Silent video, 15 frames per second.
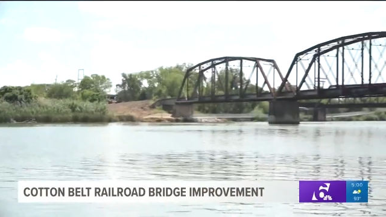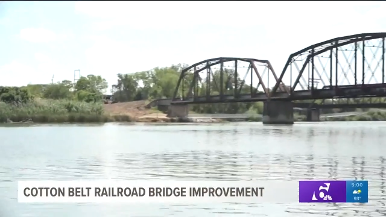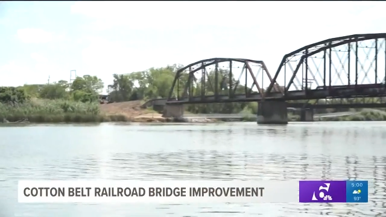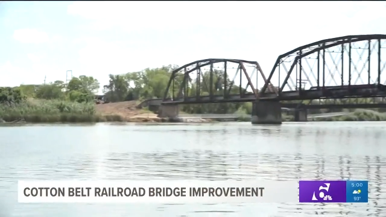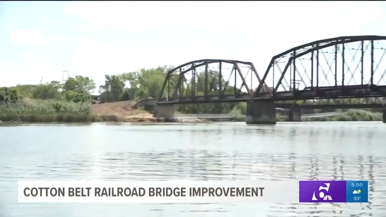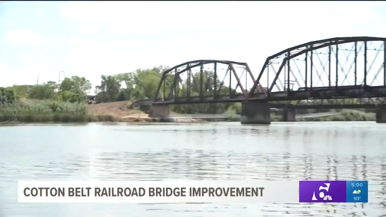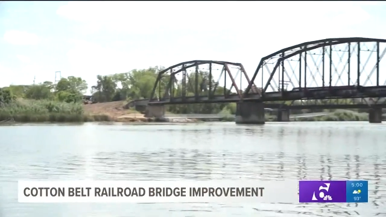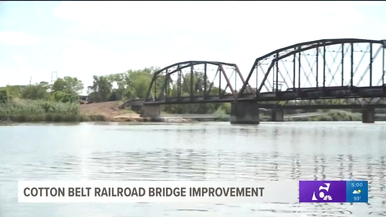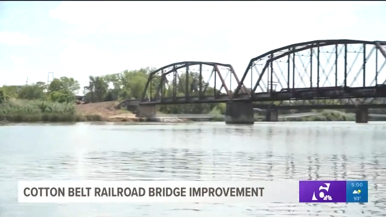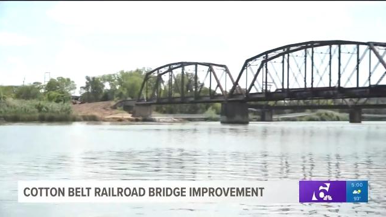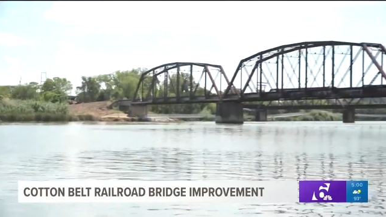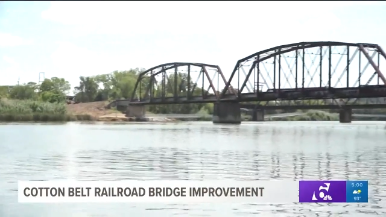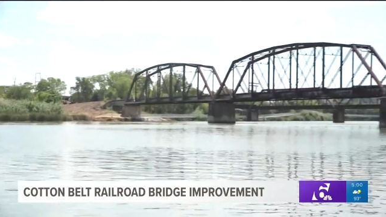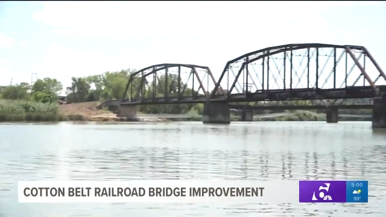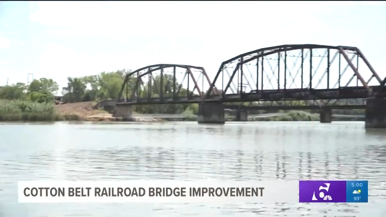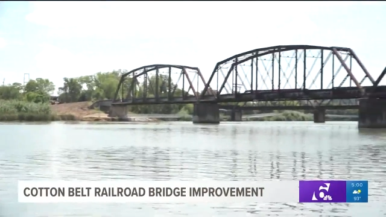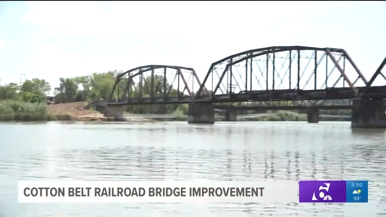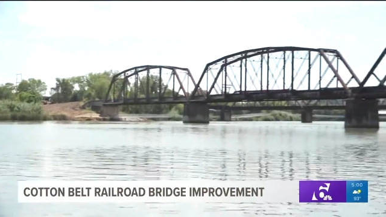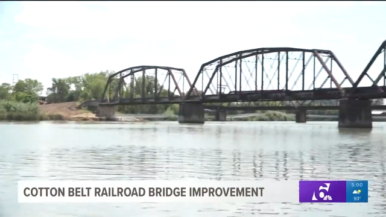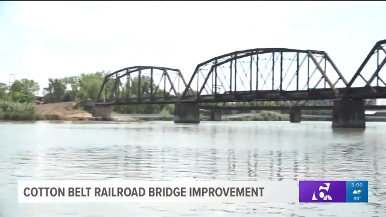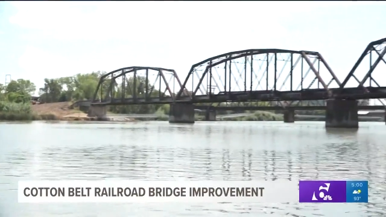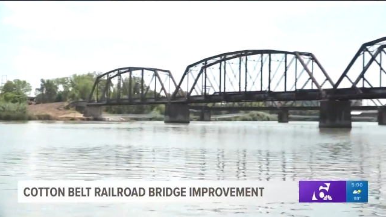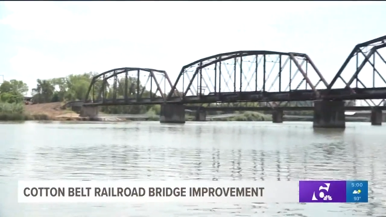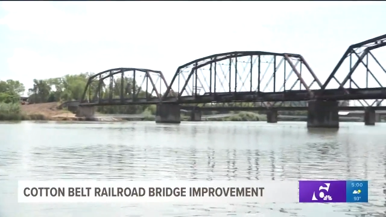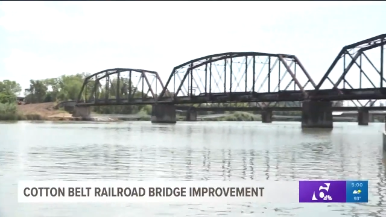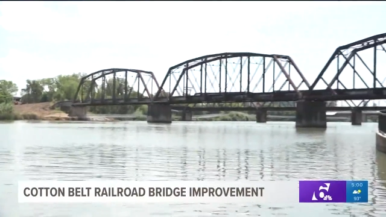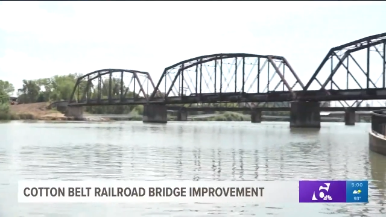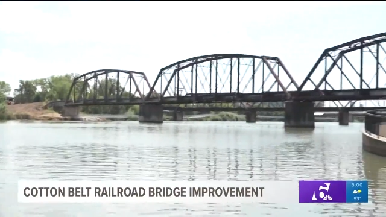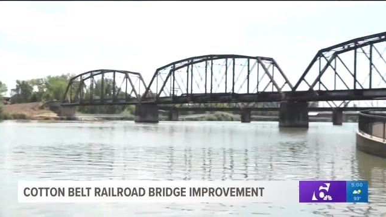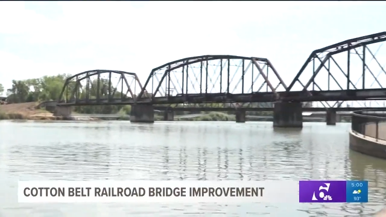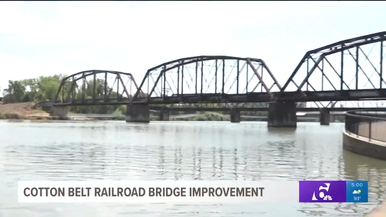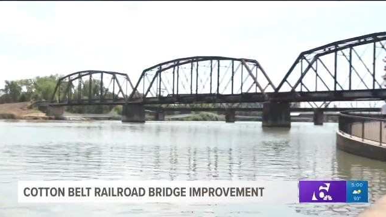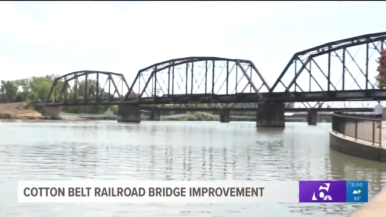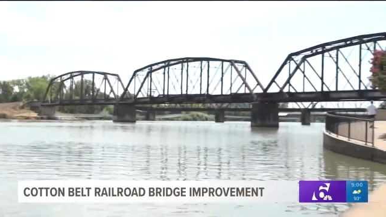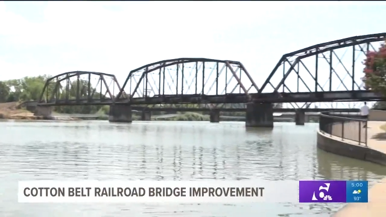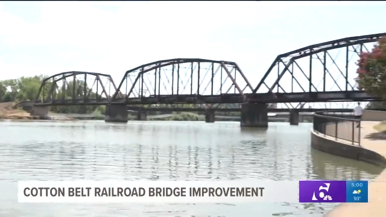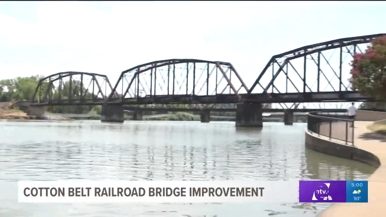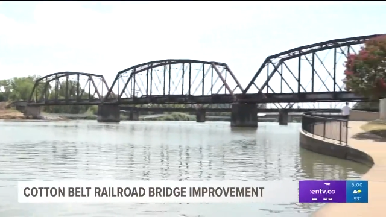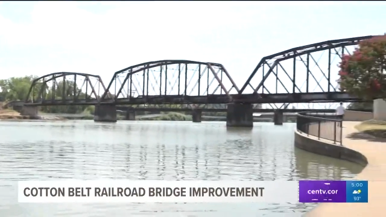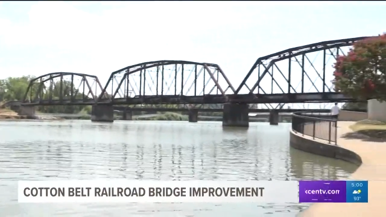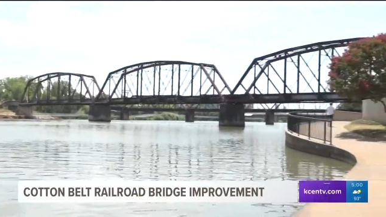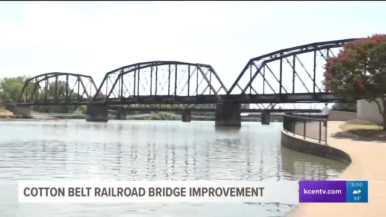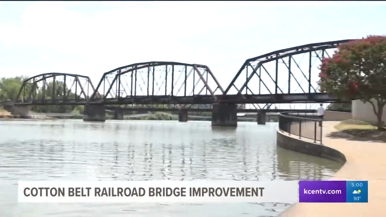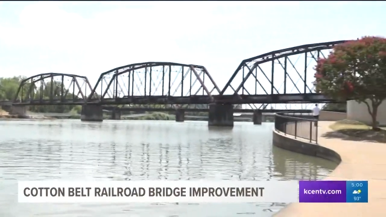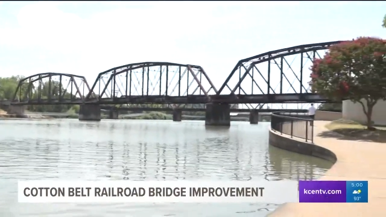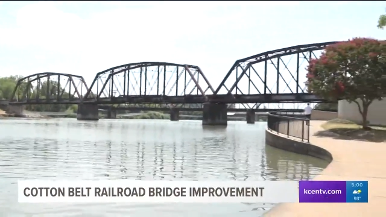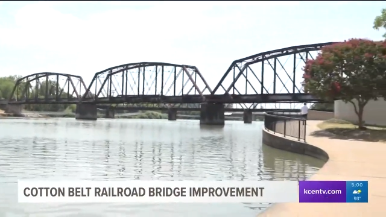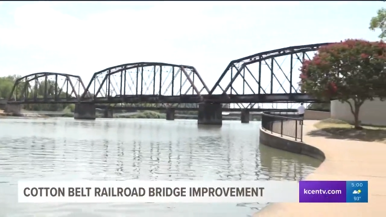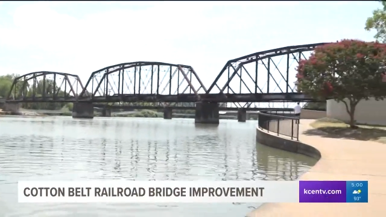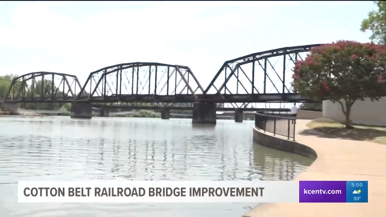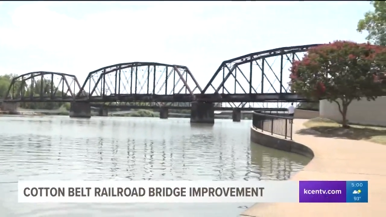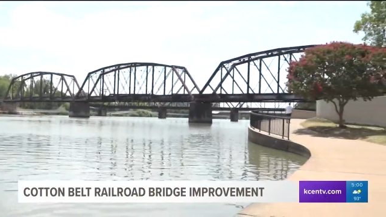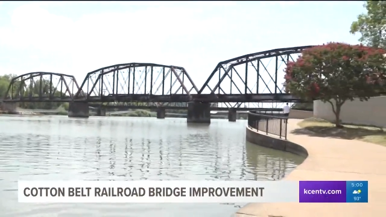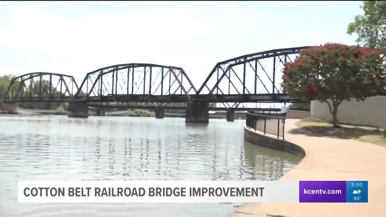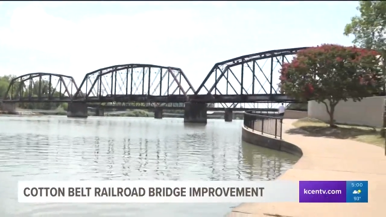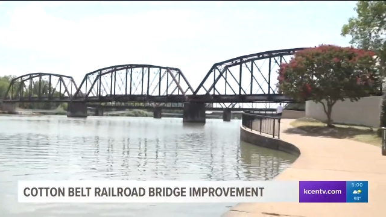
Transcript: (no speaker visible)